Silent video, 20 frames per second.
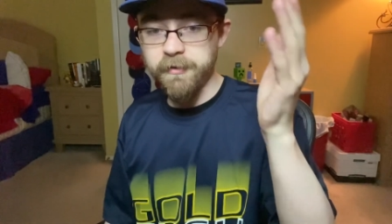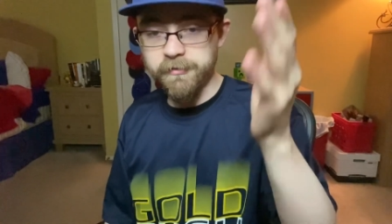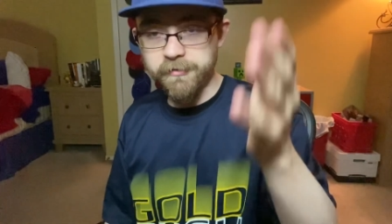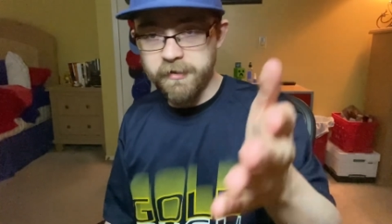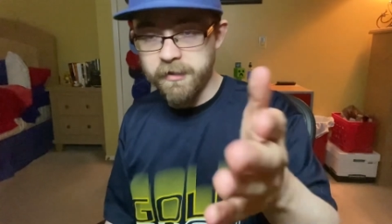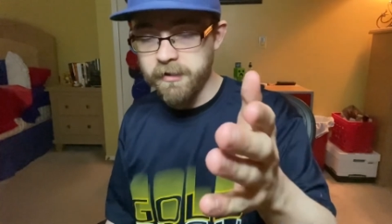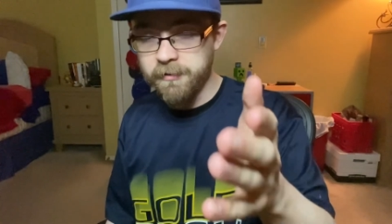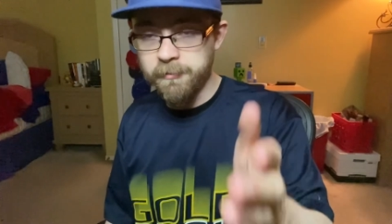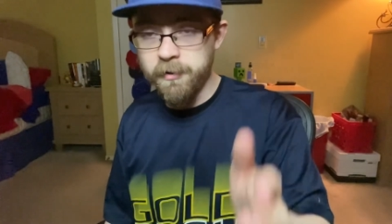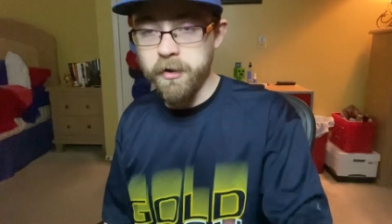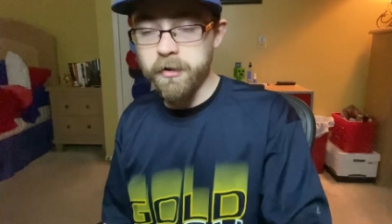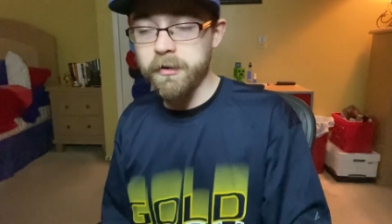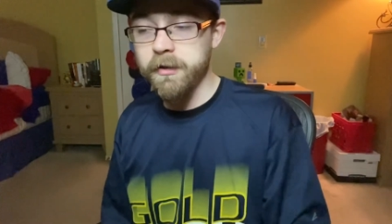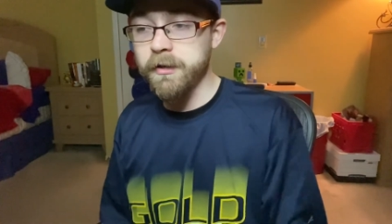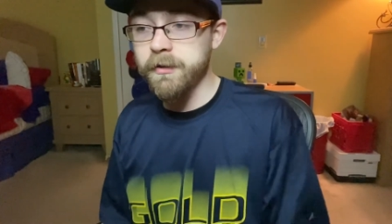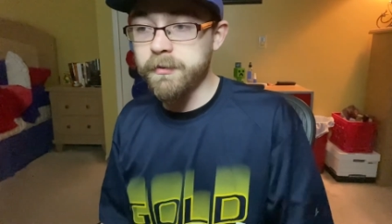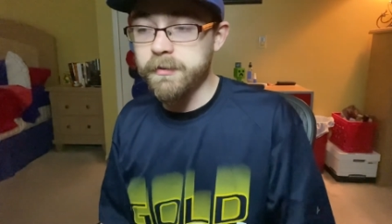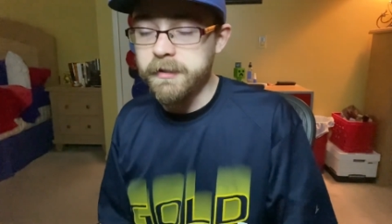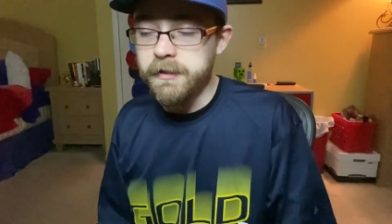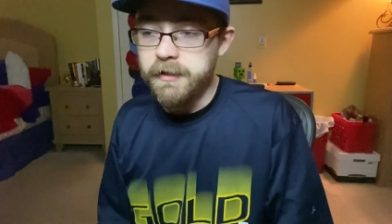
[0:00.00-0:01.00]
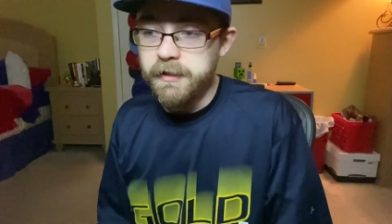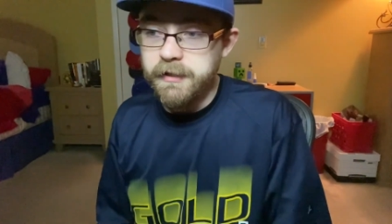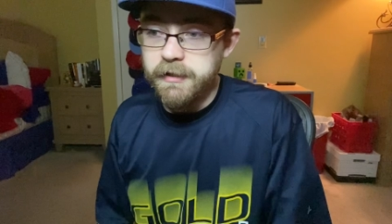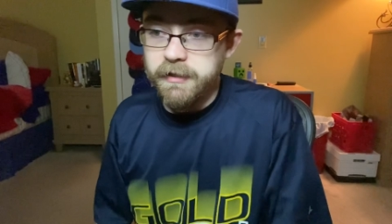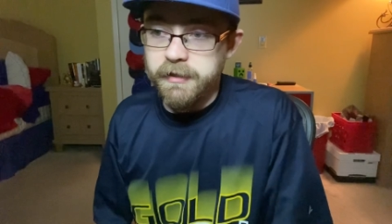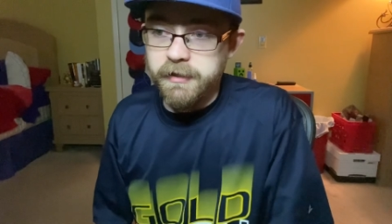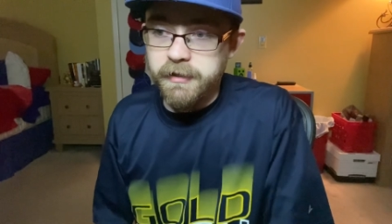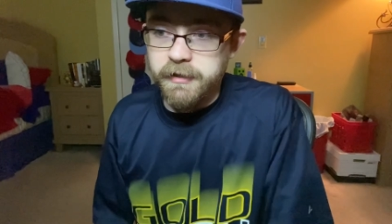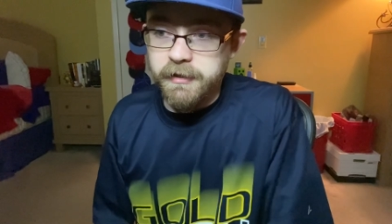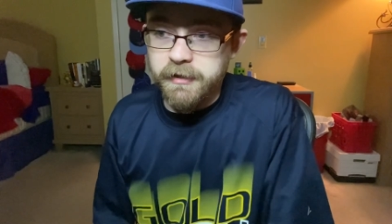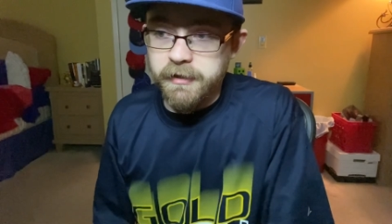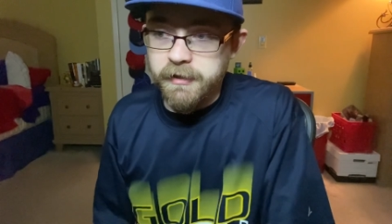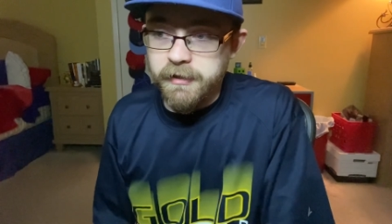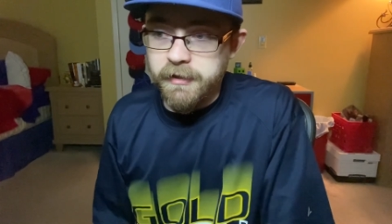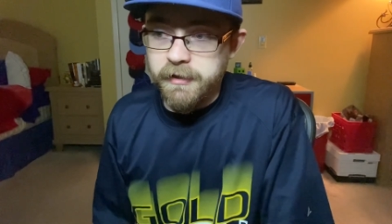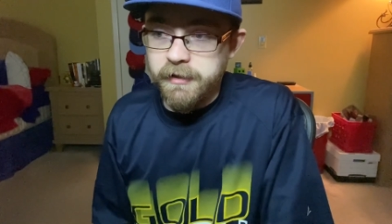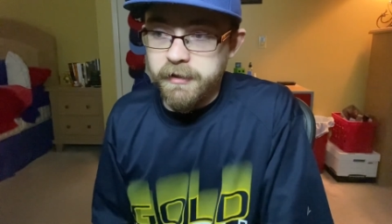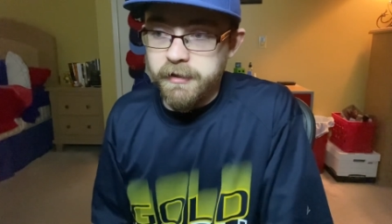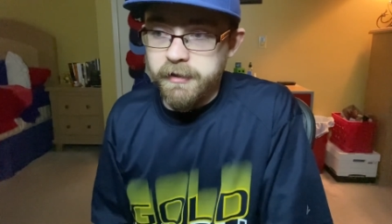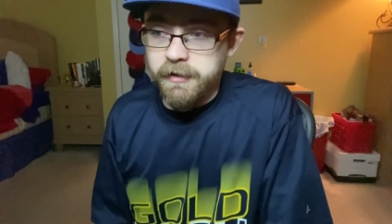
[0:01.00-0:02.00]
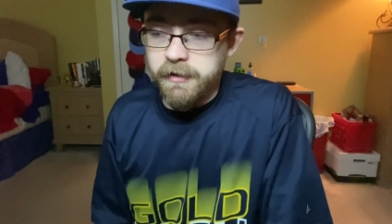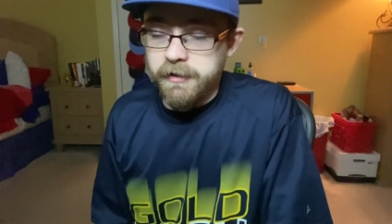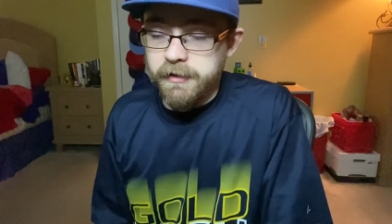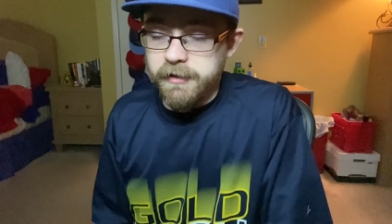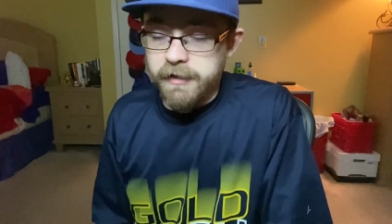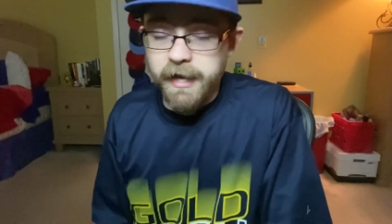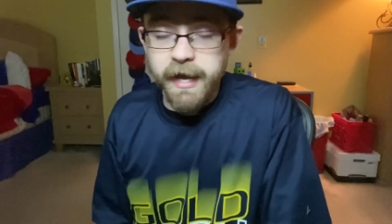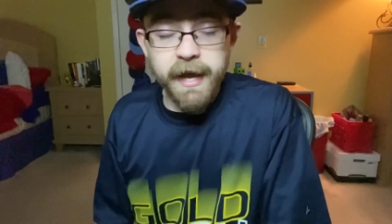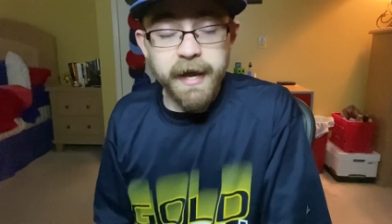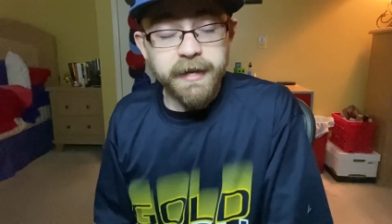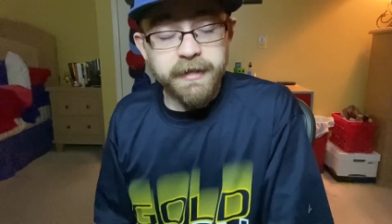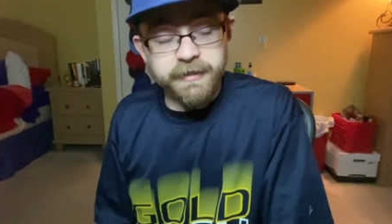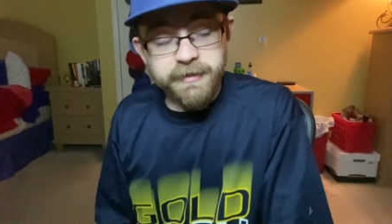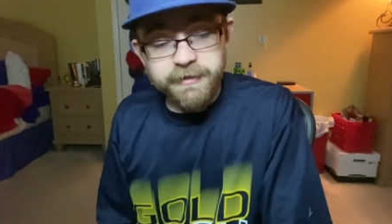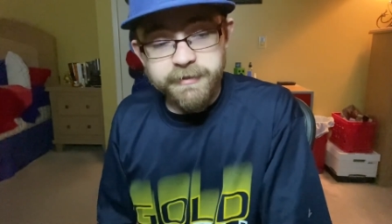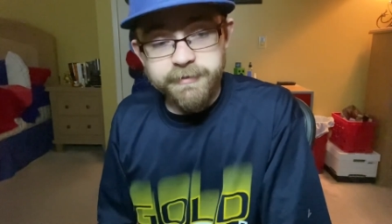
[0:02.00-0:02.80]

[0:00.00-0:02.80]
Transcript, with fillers: I'll see you tomorrow. Yeah.